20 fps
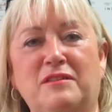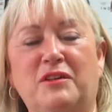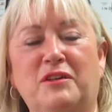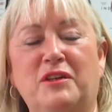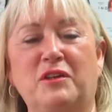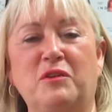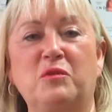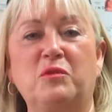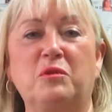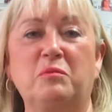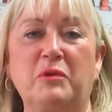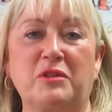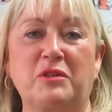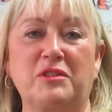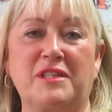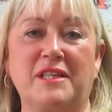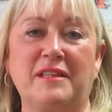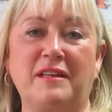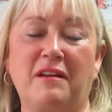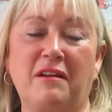looking at all the
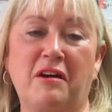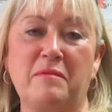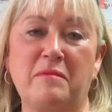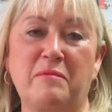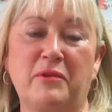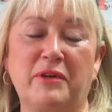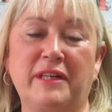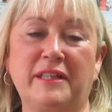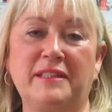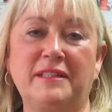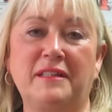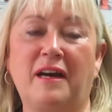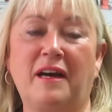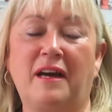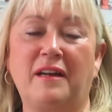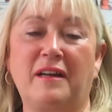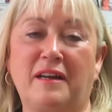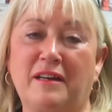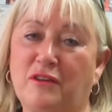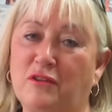books in the library,
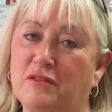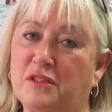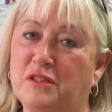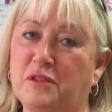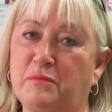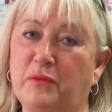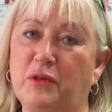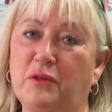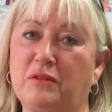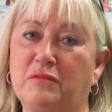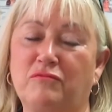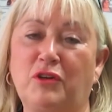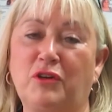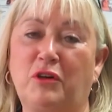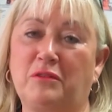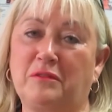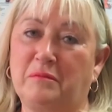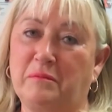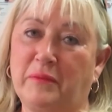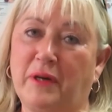and I got spoilt
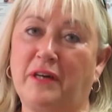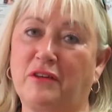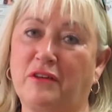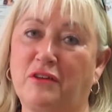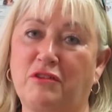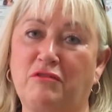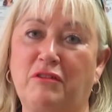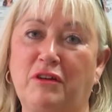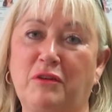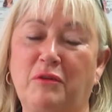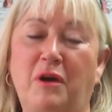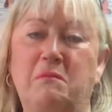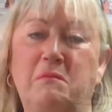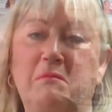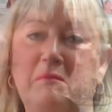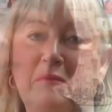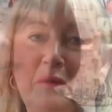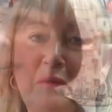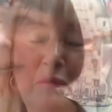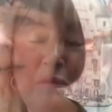rotten by the crew on
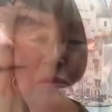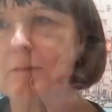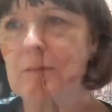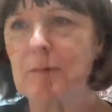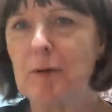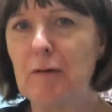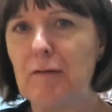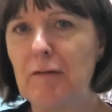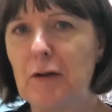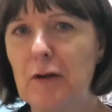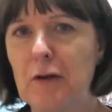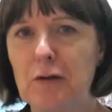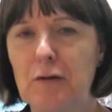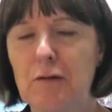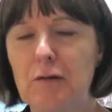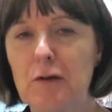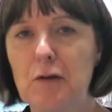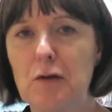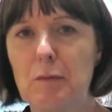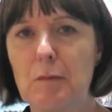board. My first
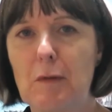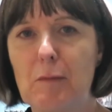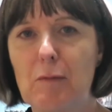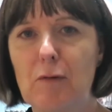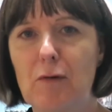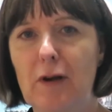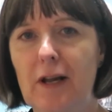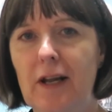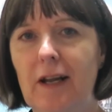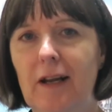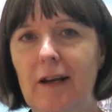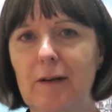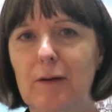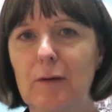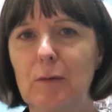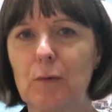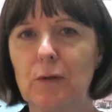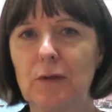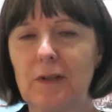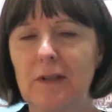cruise memory, I
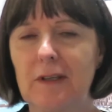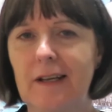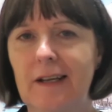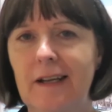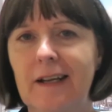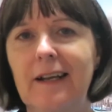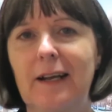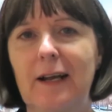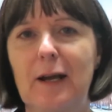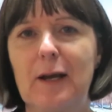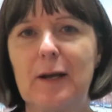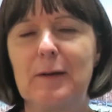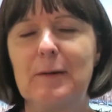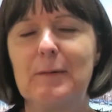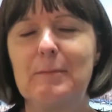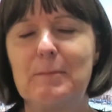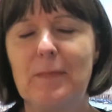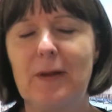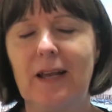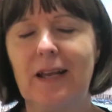was a
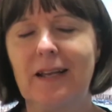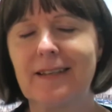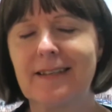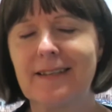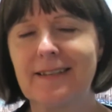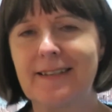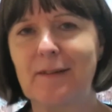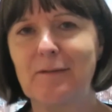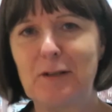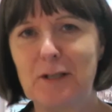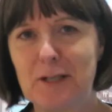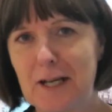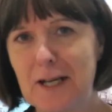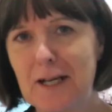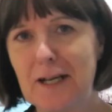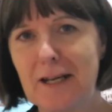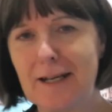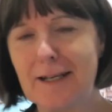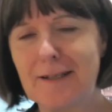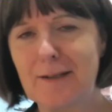mere
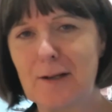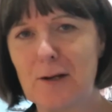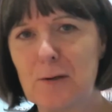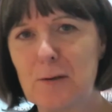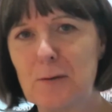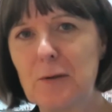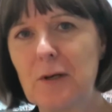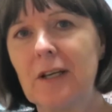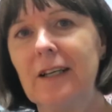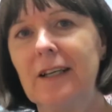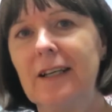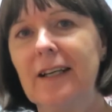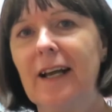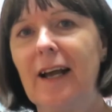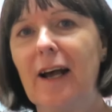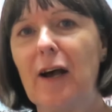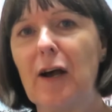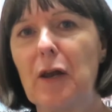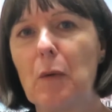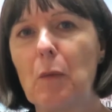17 years old,
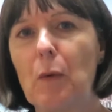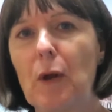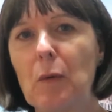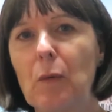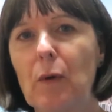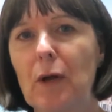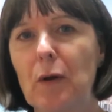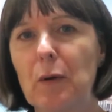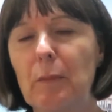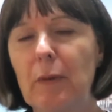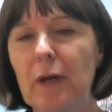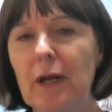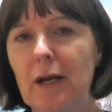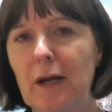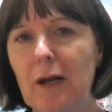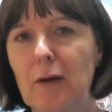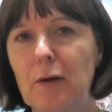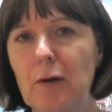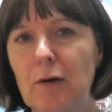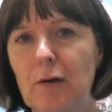and I went away on a
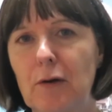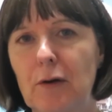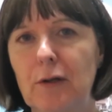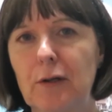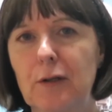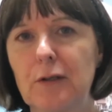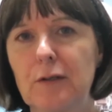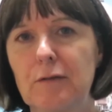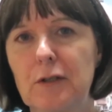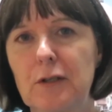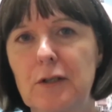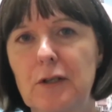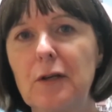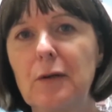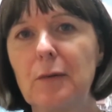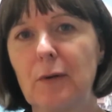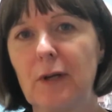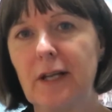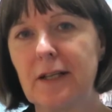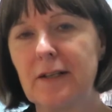P&O cruise for
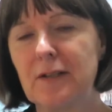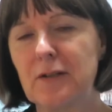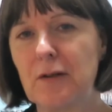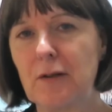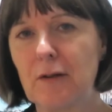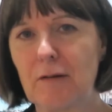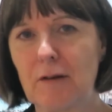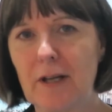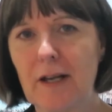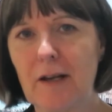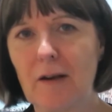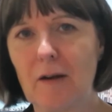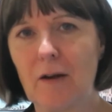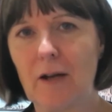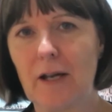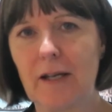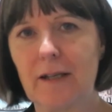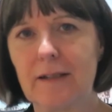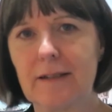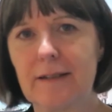2 weeks to the Greek
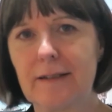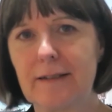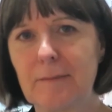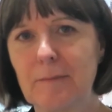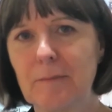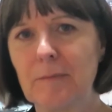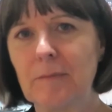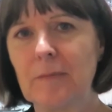islands.